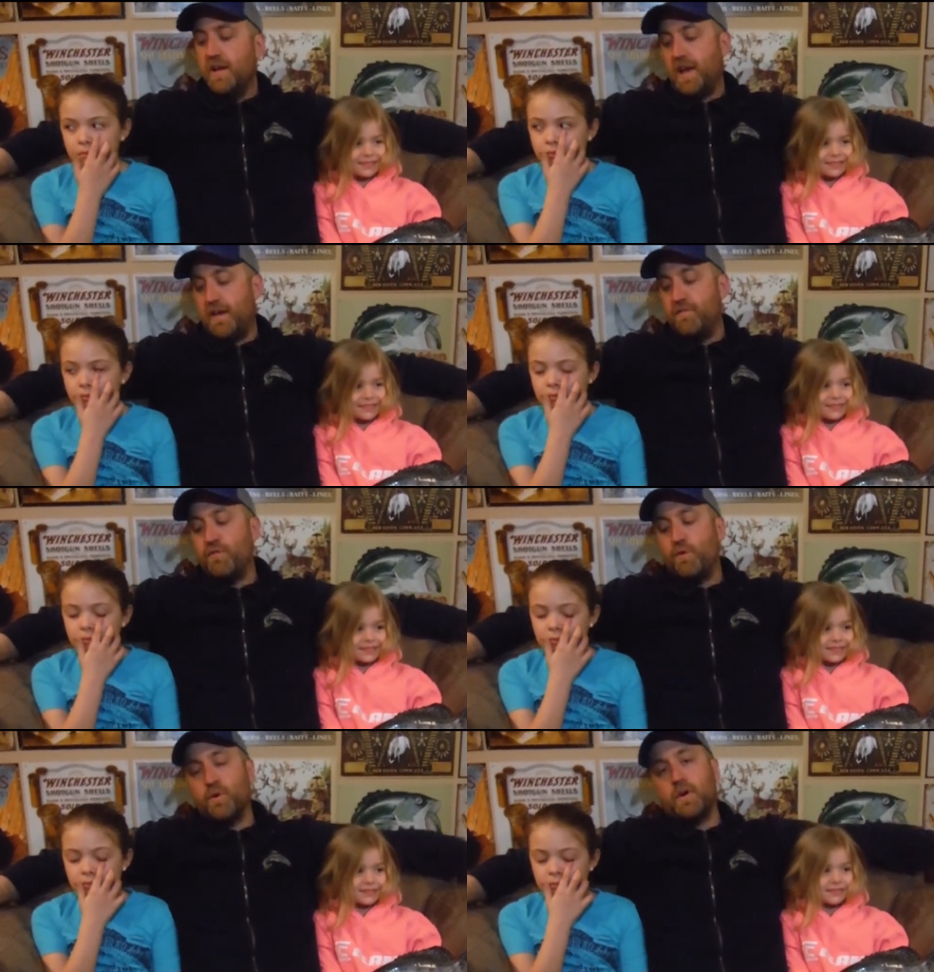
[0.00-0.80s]
Speaker 1: And
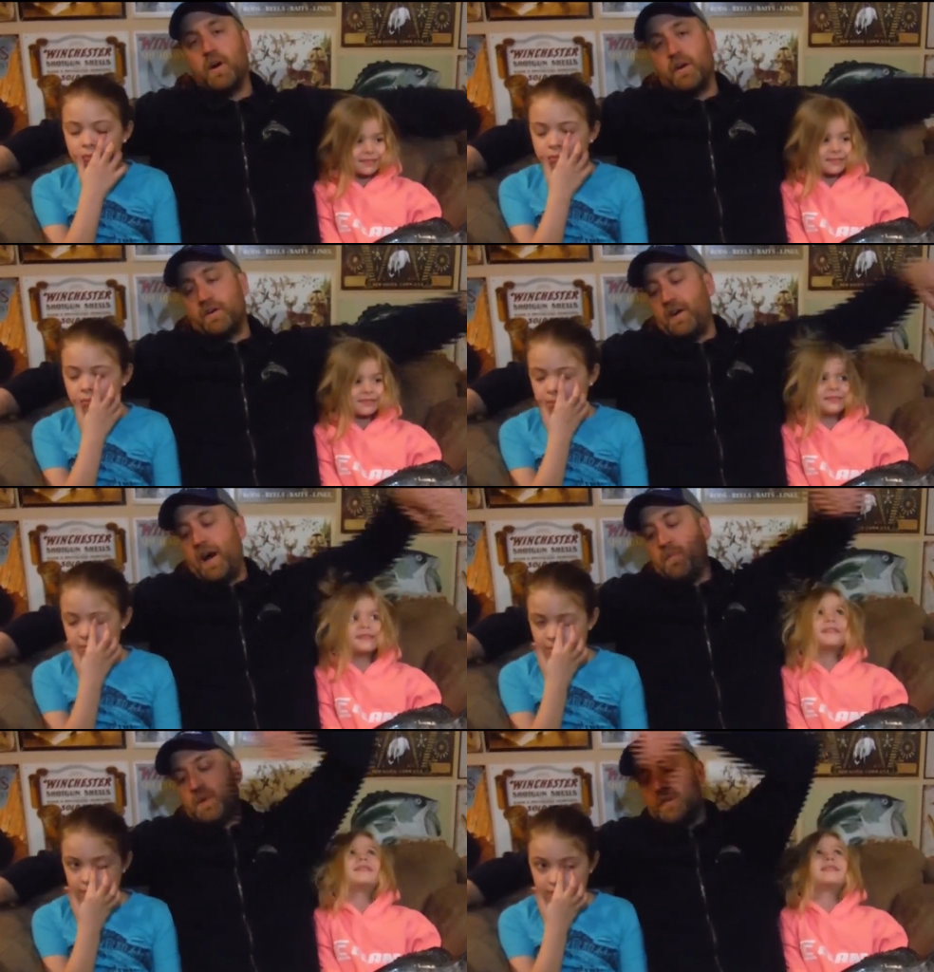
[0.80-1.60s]
for our
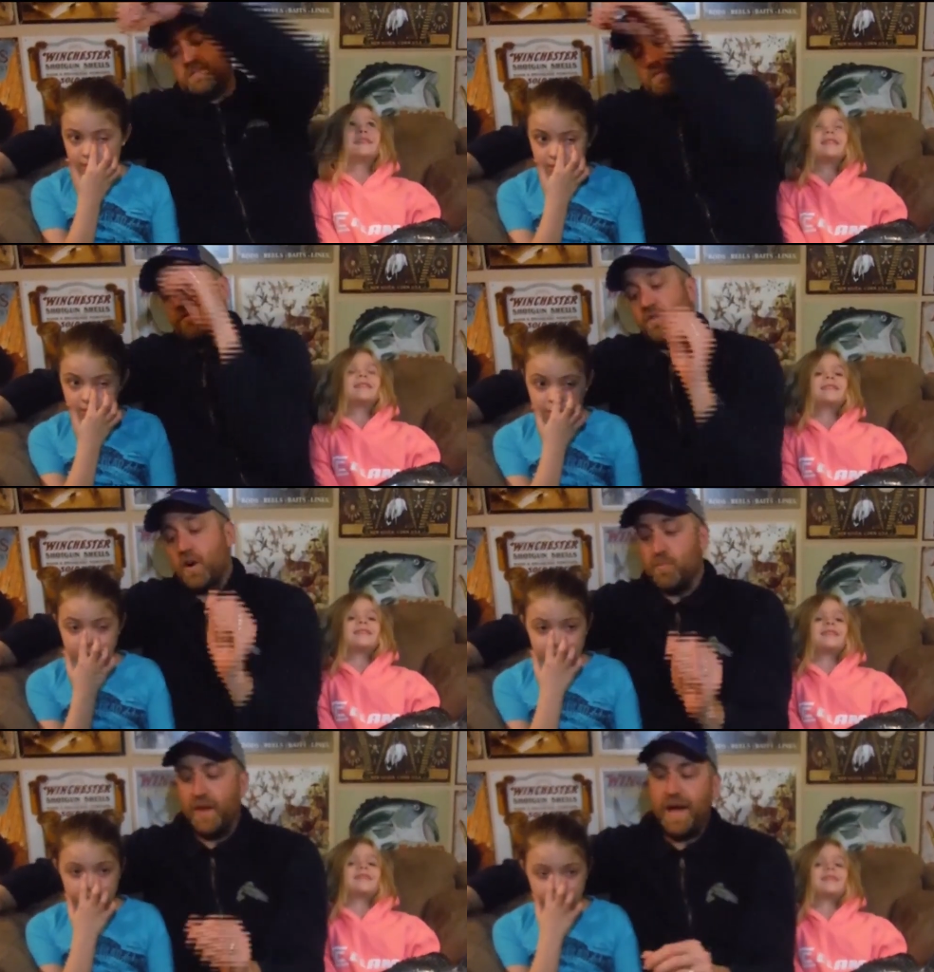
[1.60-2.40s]
crappies, for our
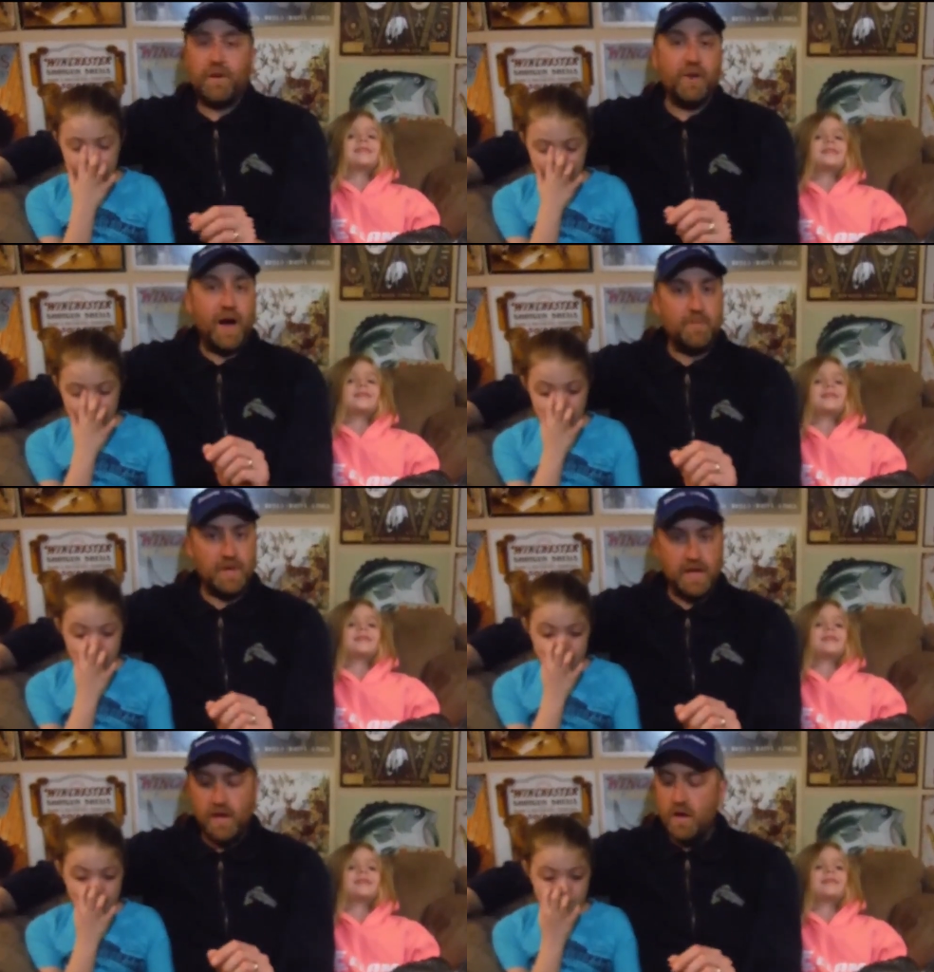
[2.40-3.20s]
black
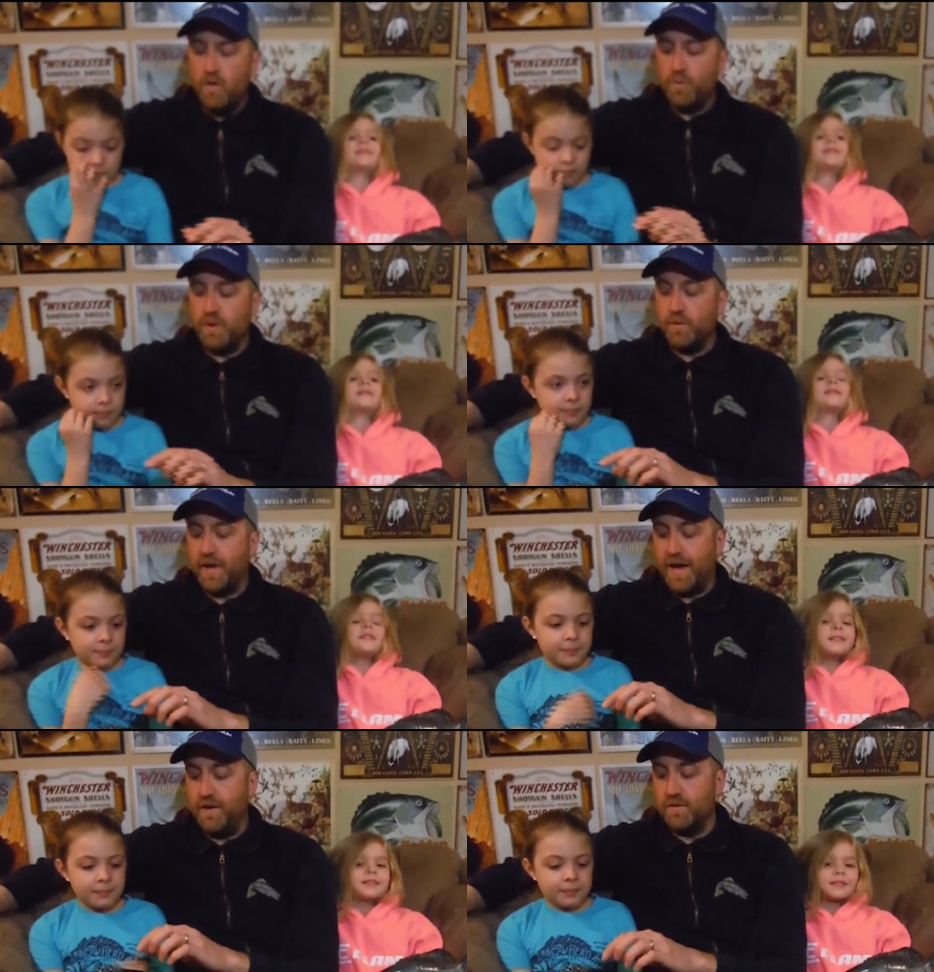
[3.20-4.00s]
crappie, we will
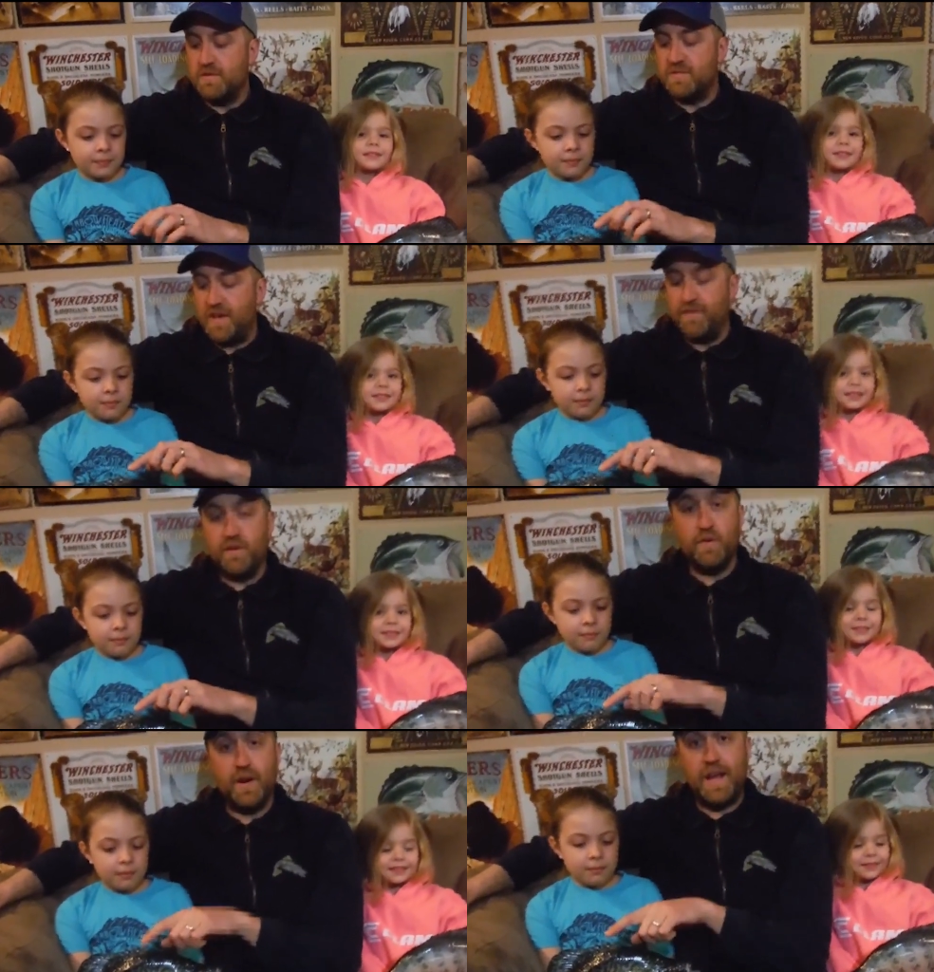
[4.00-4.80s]
count 7
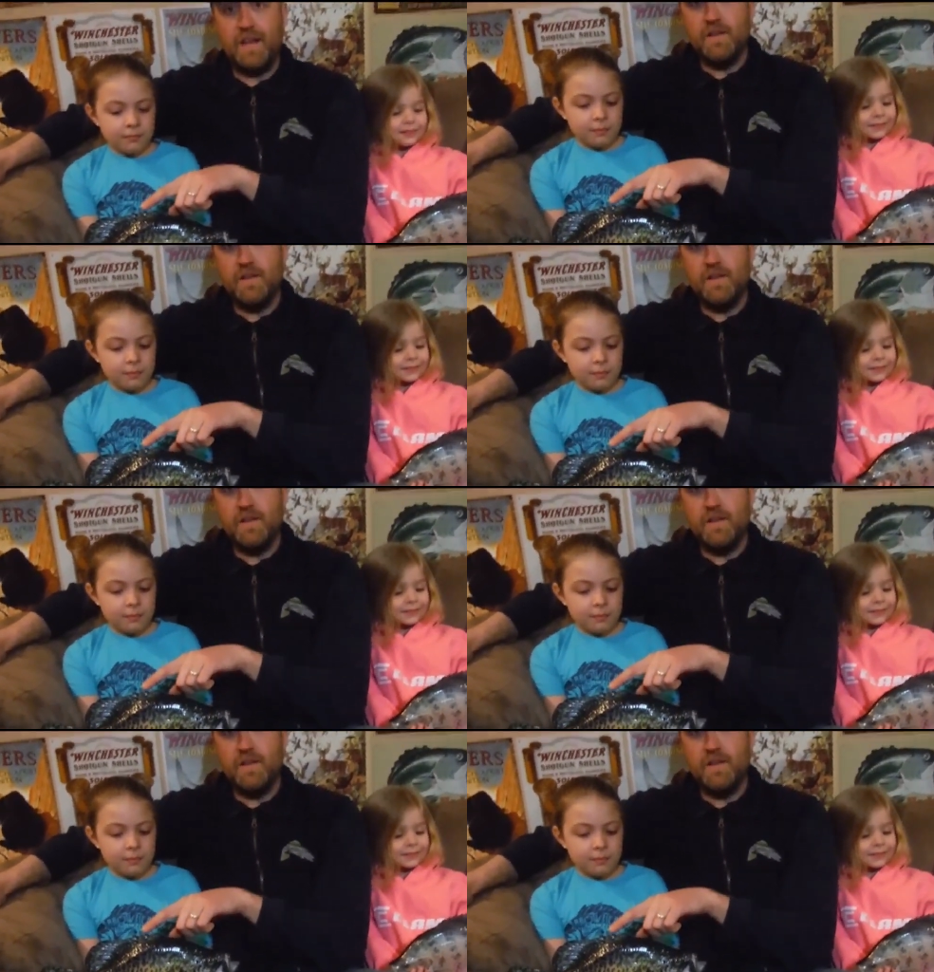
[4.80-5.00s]
or 8